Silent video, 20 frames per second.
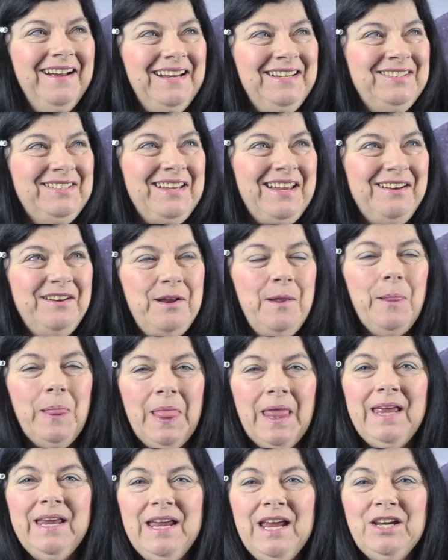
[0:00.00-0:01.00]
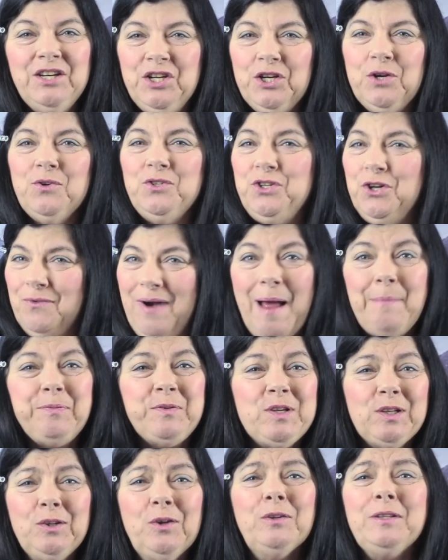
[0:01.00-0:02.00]
I said, She goes, You're
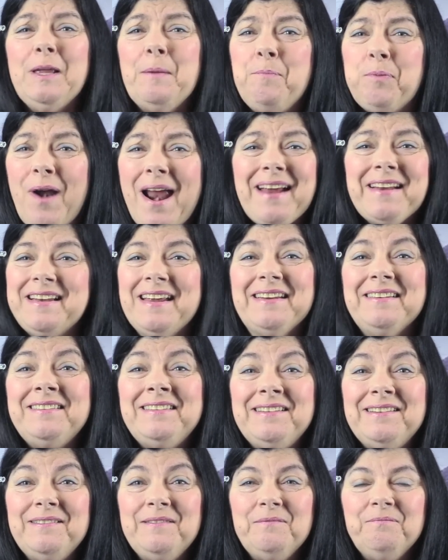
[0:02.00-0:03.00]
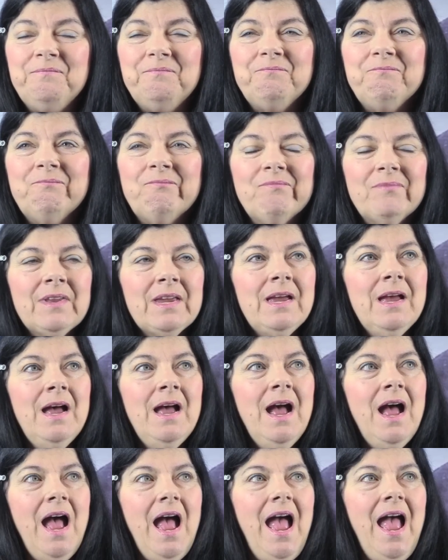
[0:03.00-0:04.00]
absolutely pregnant.
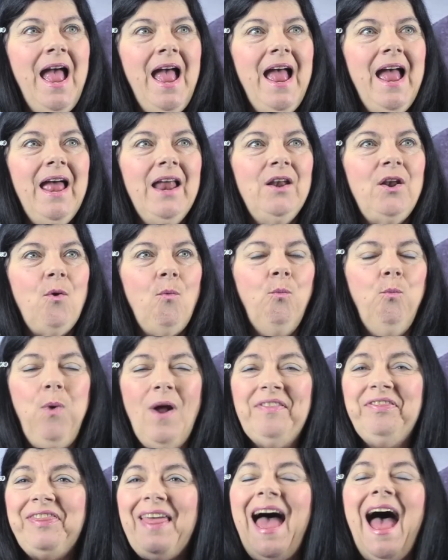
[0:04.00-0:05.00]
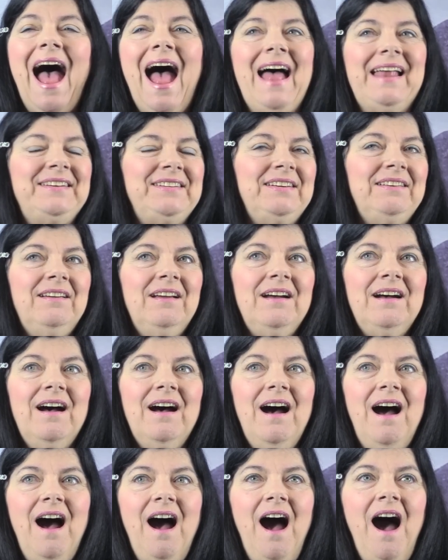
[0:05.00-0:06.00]
And with that,
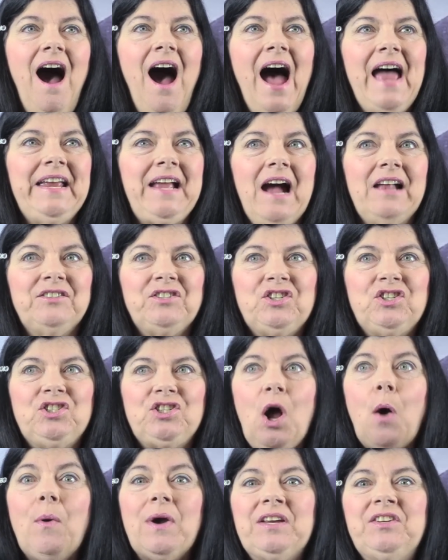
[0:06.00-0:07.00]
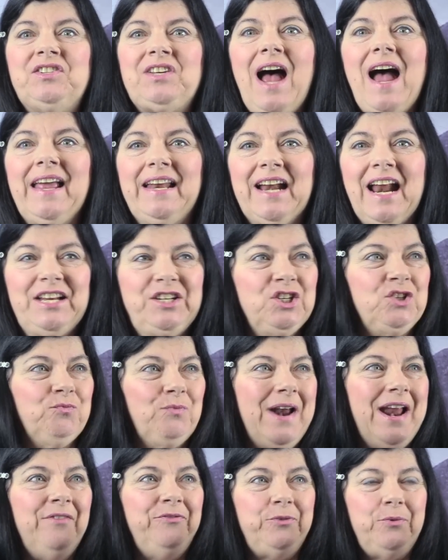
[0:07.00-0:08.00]
I got so excited. I just
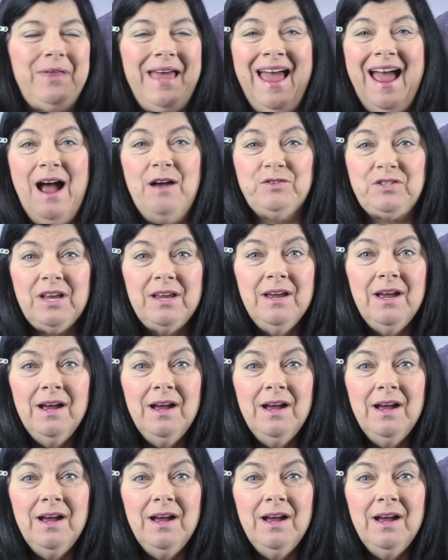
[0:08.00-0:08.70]
ran through the house.